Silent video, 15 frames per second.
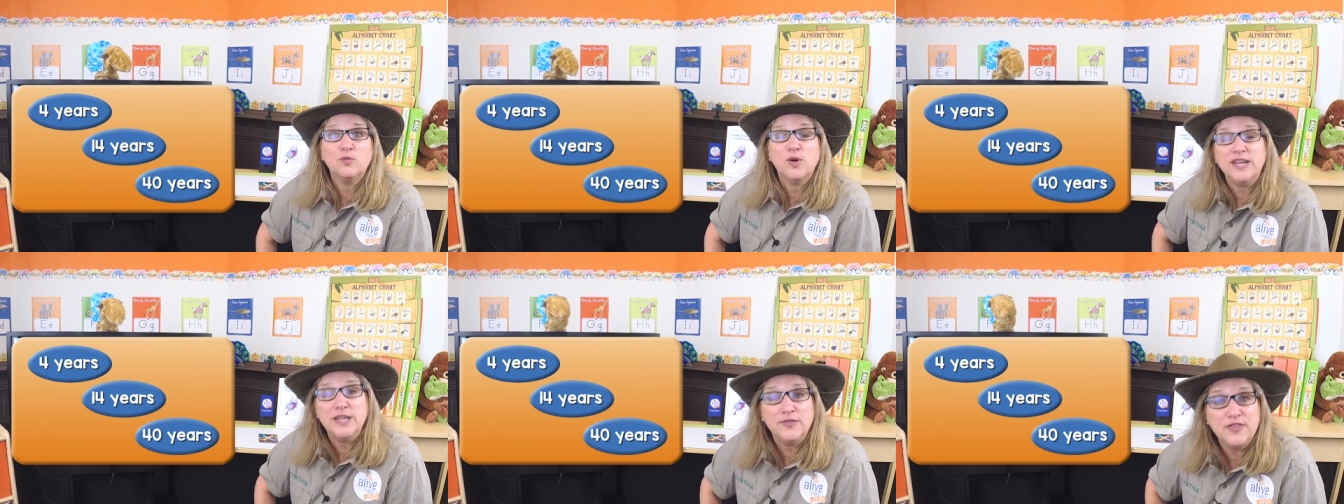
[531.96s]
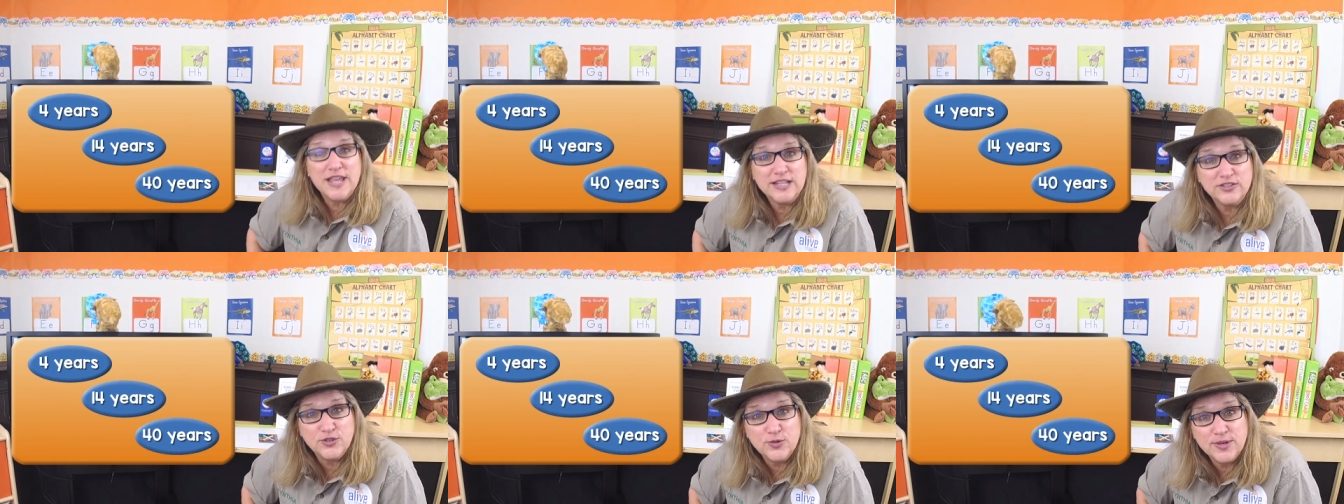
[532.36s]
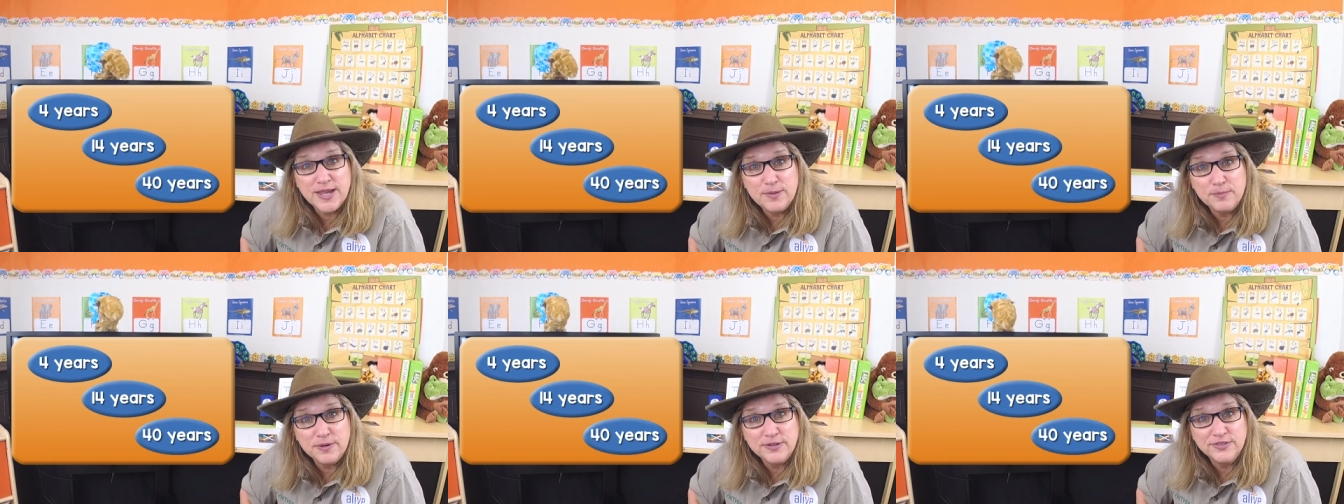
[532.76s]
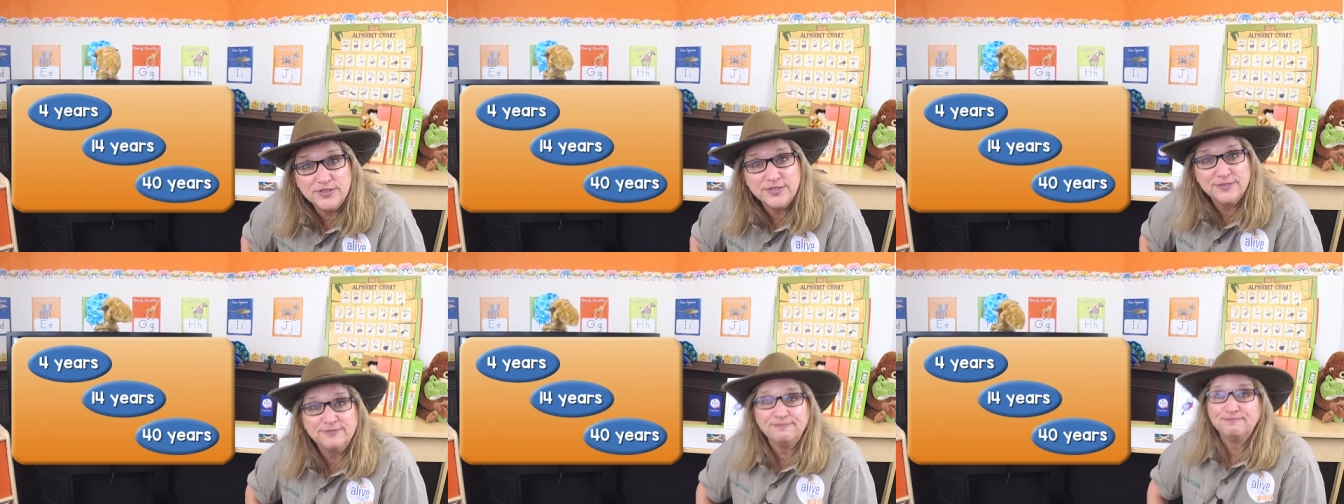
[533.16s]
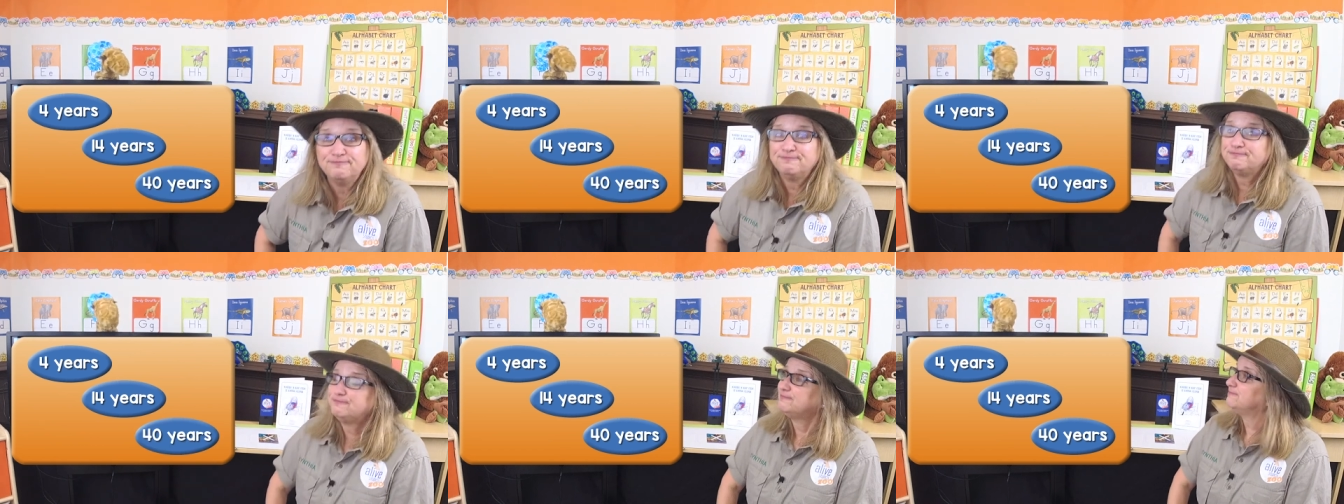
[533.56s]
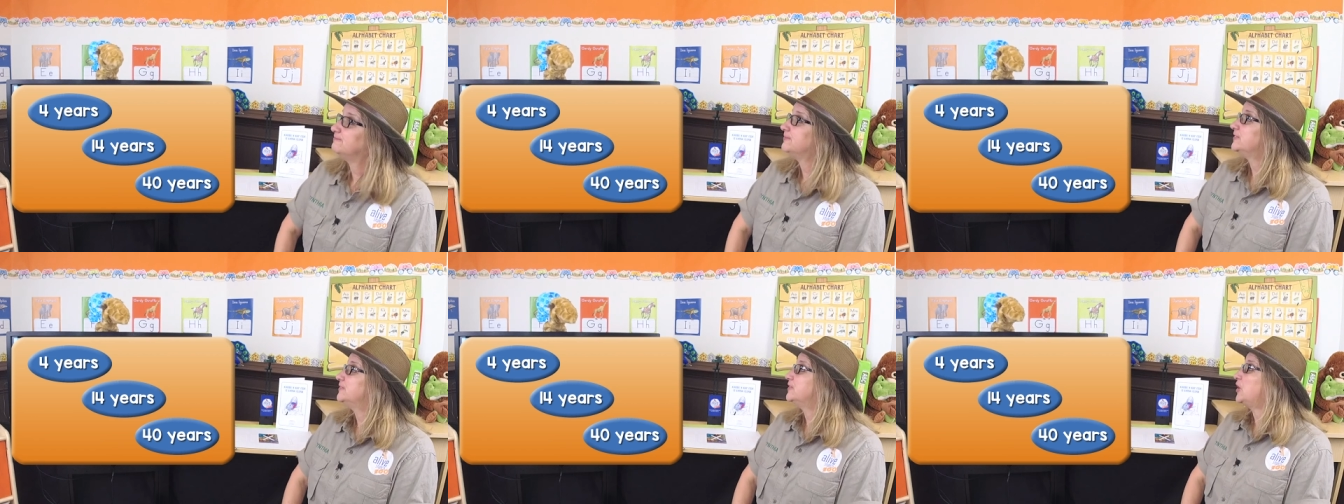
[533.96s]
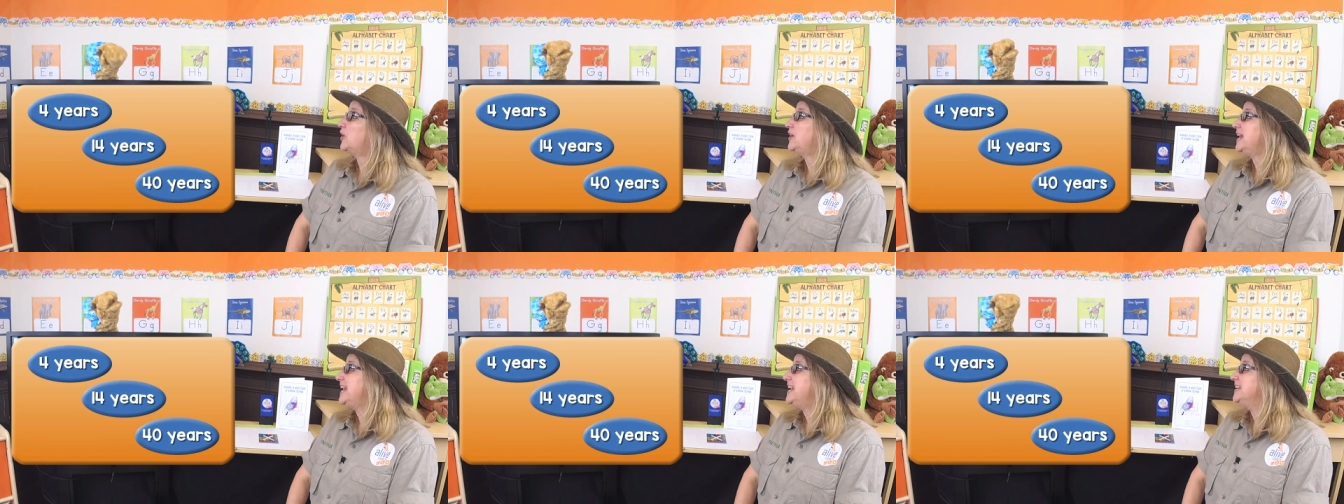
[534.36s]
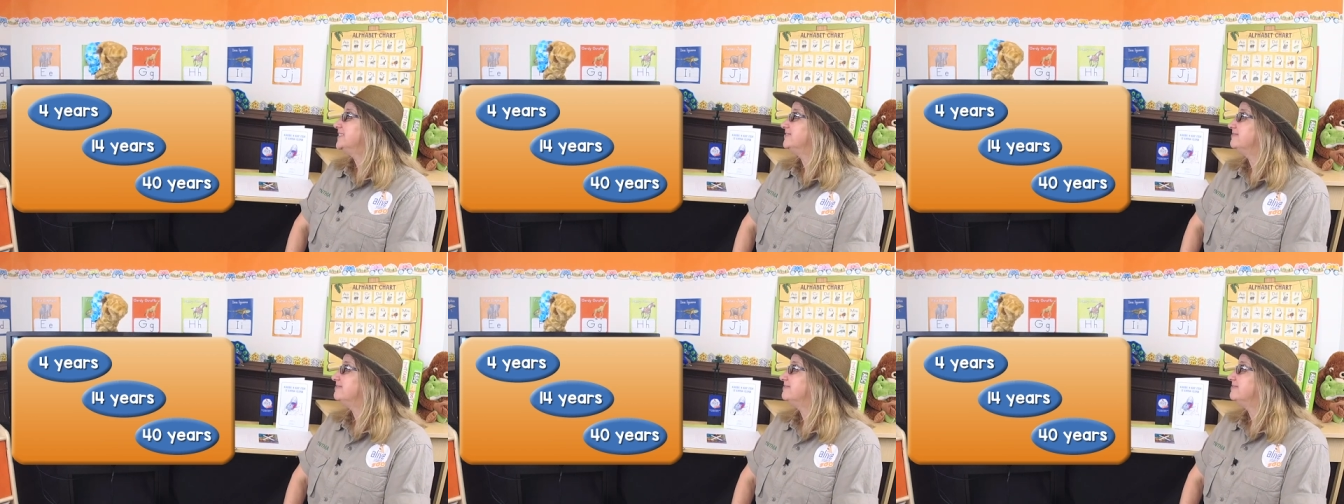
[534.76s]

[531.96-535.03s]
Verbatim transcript: What do you think, zookeepers? Gerdy?